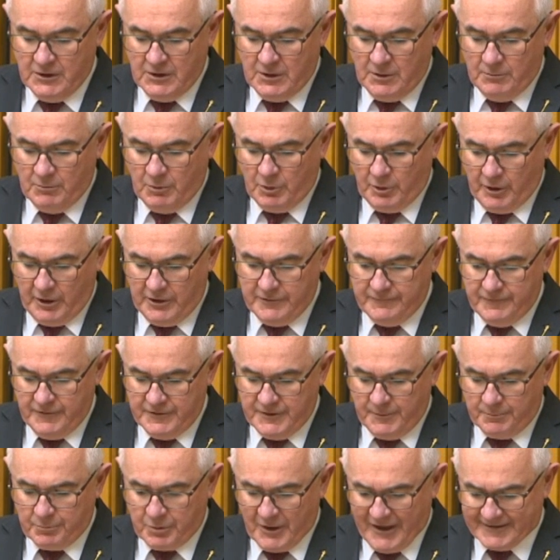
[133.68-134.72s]
Moreover,
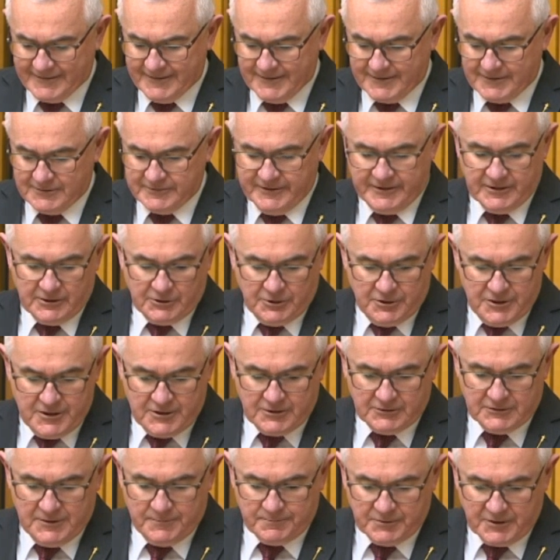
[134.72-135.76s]
the practical and
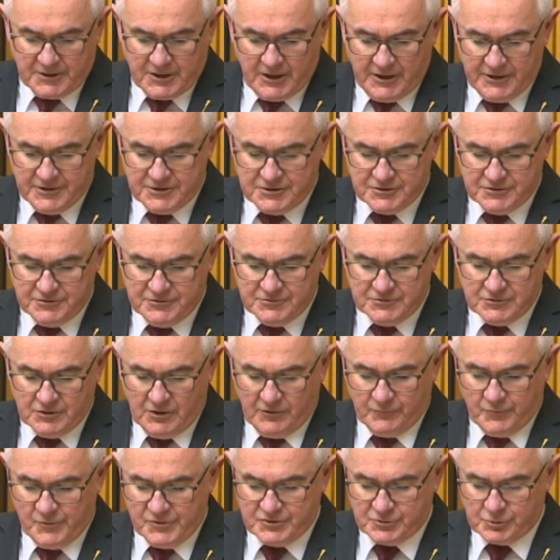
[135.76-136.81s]
legal implications
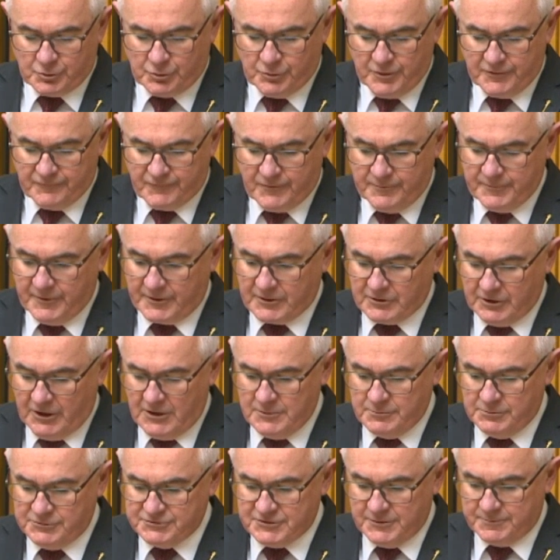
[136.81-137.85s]
of withdrawing from the
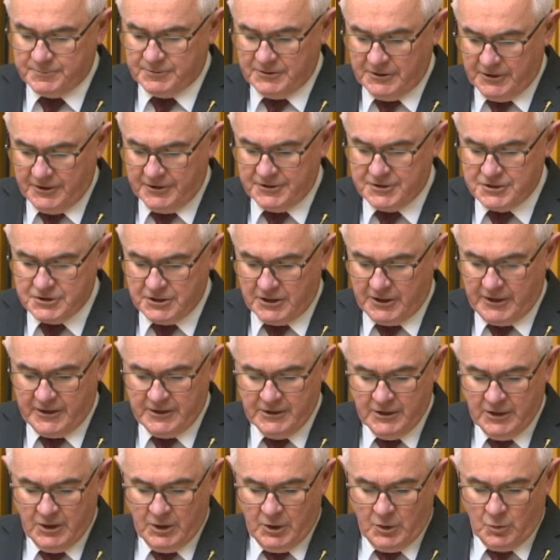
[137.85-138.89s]
global supply chain
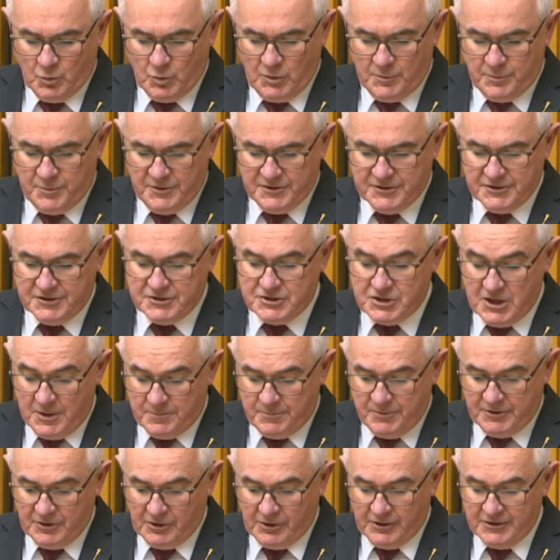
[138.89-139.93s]
would be to
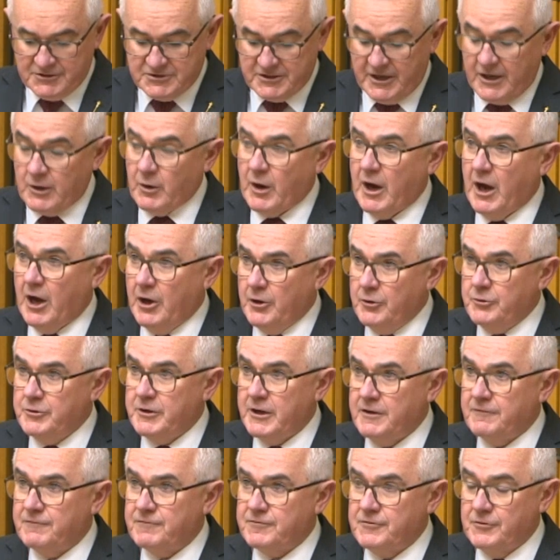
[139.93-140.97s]
jeopardise our own
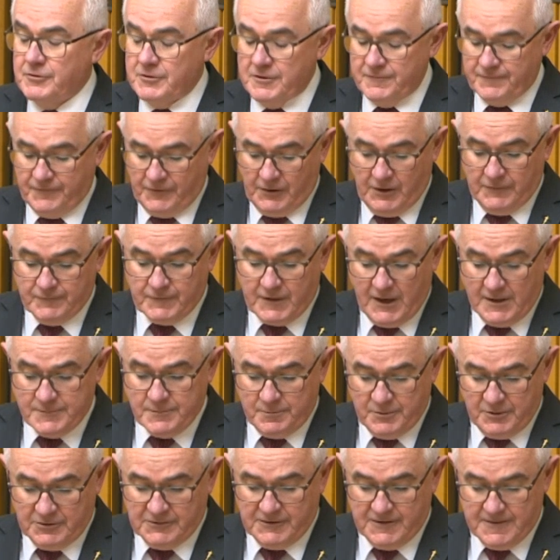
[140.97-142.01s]
F-35
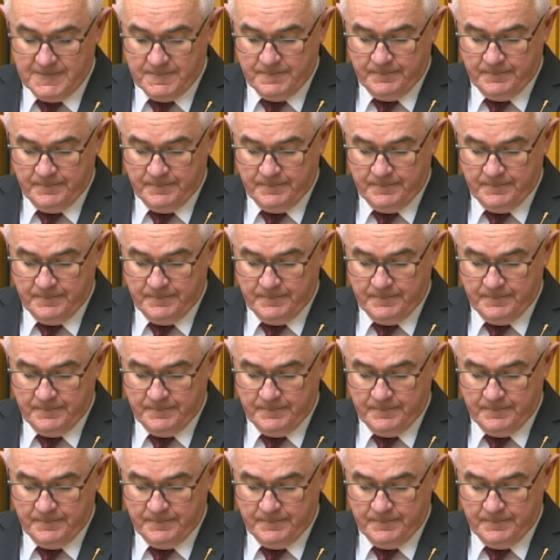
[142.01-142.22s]
capability.